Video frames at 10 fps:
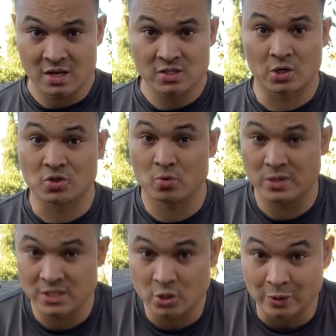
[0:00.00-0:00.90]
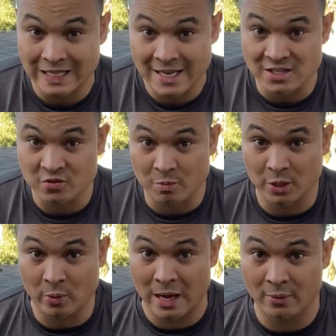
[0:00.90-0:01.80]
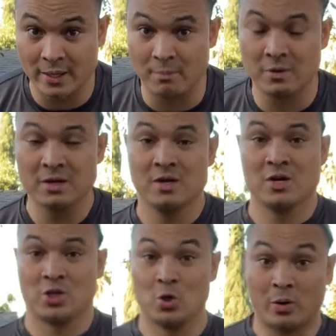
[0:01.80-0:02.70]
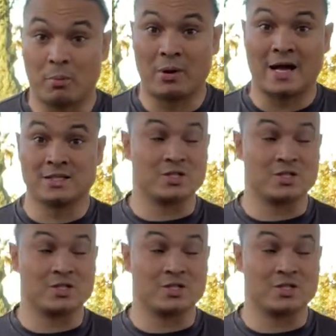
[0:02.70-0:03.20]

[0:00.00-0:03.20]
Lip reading: Start squeezing your legs from the ground up. You want to practice